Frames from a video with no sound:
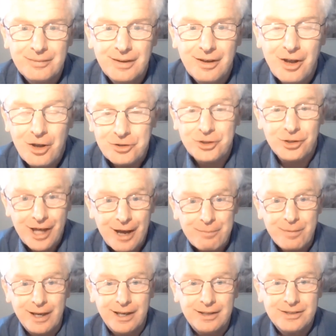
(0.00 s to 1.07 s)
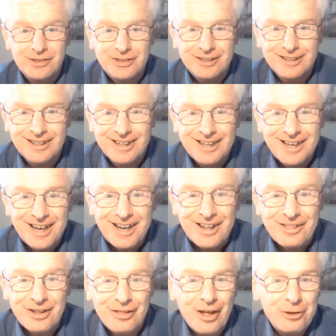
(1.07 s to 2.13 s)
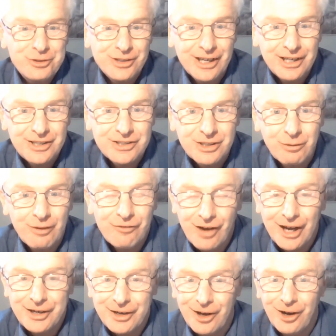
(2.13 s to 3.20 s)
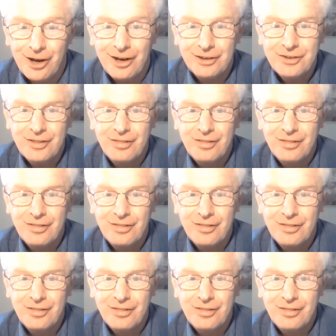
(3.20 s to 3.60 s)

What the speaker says: So that means that those things that we find hard,